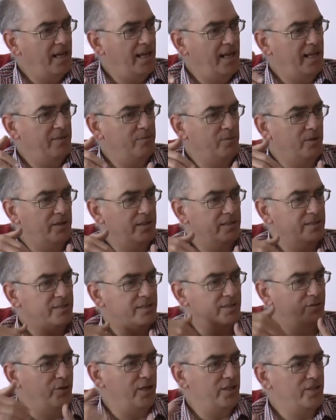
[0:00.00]
in my
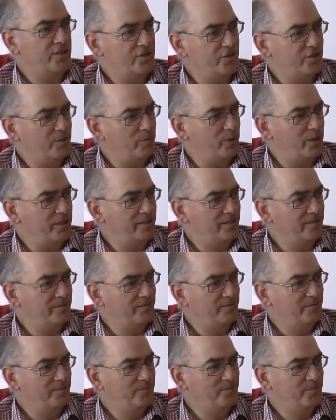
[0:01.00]
considerations of the present.
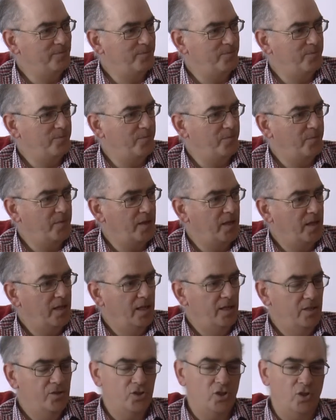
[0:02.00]

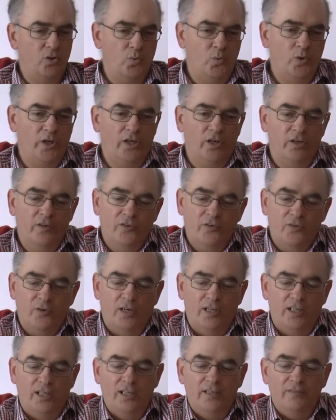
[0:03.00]
So we're going through
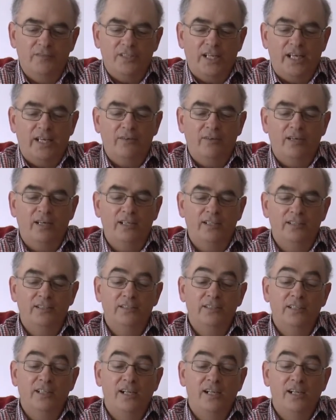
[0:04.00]
our lives now, and